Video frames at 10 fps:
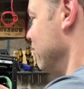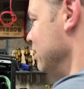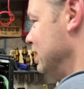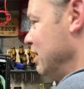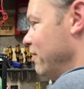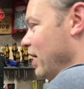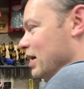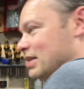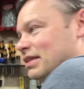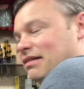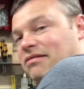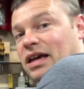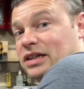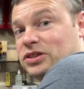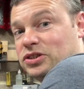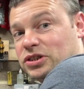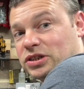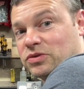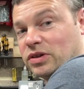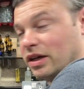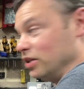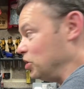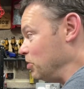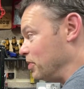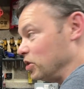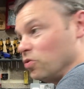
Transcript: ZVS is just a cheapish